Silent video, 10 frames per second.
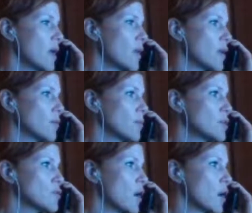that could be
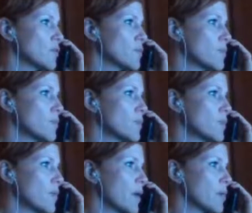drawn from
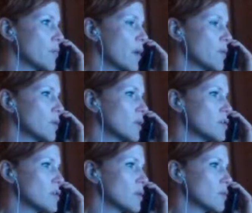the parent
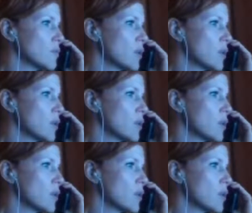population?